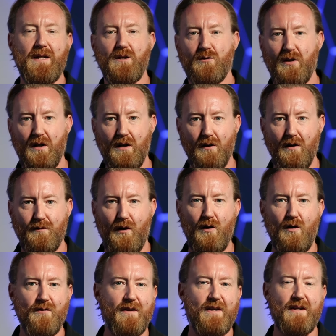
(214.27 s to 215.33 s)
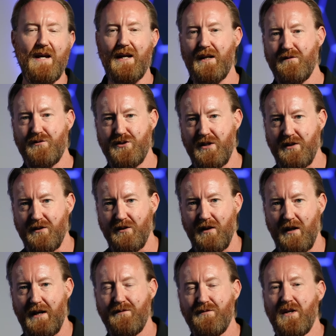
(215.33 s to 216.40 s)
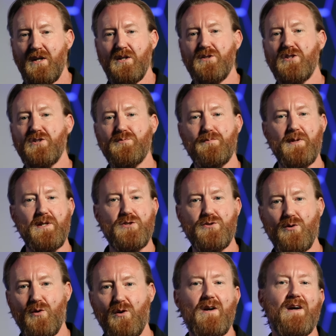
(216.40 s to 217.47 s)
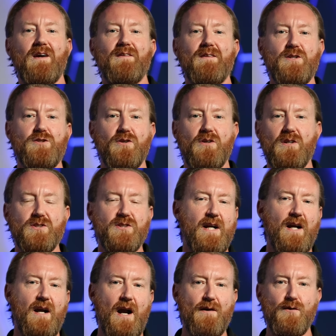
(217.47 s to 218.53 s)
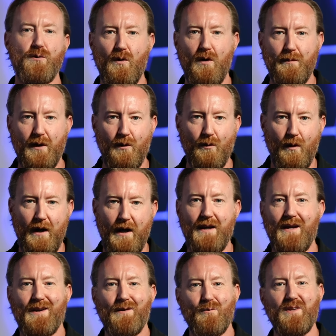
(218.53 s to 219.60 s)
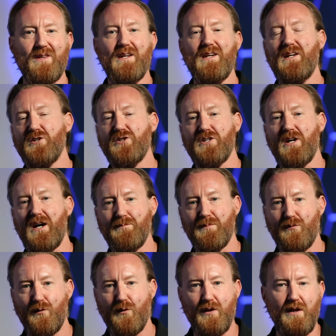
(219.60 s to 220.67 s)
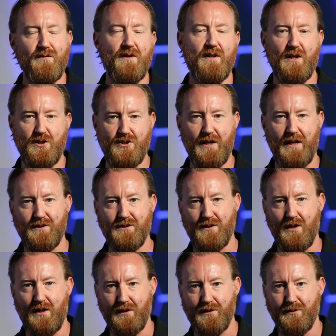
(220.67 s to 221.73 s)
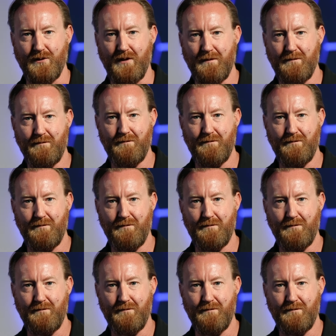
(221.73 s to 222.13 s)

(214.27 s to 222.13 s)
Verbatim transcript: being critical of all the negative shit in your life, just be sure that you're going to scare every woman away within earshot before you even get a chance to talk to her.